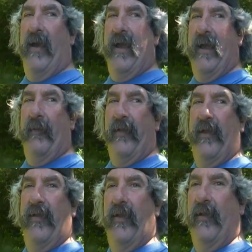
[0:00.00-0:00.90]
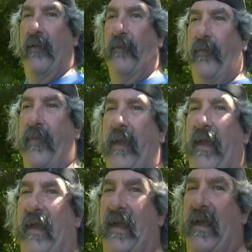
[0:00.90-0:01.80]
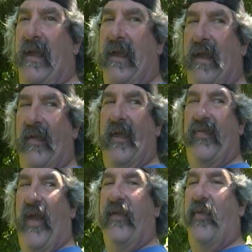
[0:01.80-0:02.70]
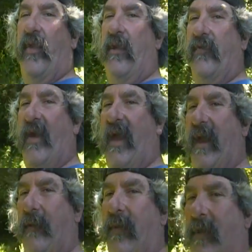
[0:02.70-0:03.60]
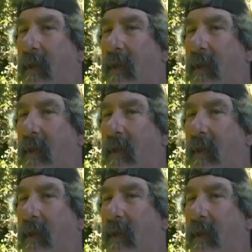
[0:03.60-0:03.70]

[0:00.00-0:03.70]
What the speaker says: Whatever you do, it takes a long time